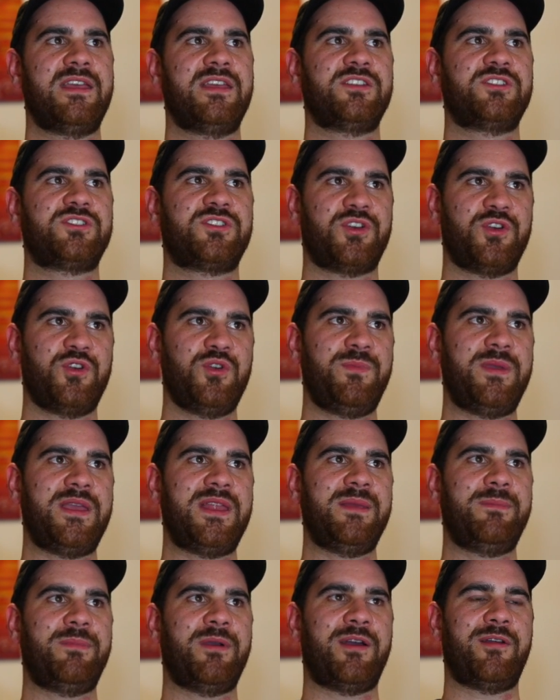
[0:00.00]
2
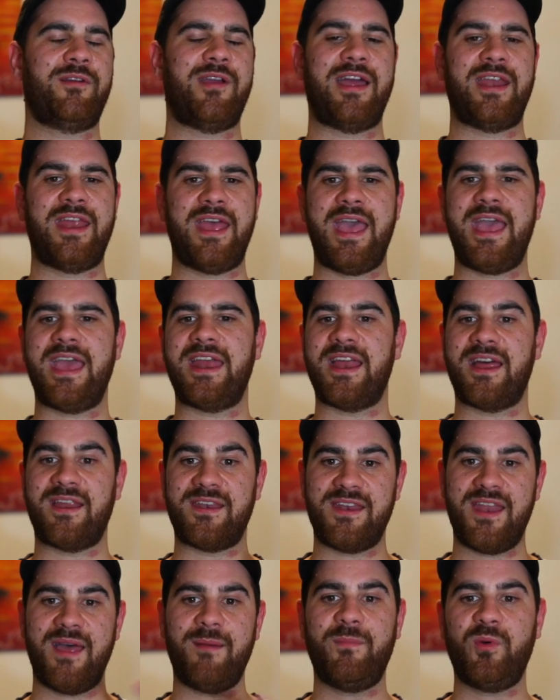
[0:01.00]
PD Piranha, and our
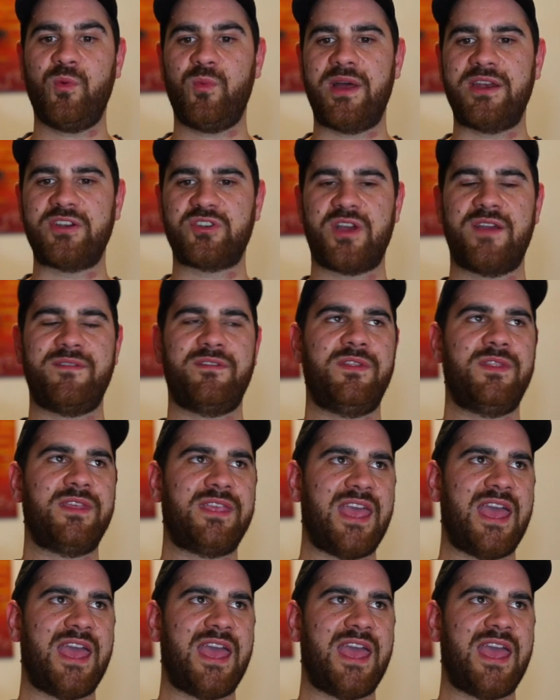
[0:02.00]
number 1 driver in the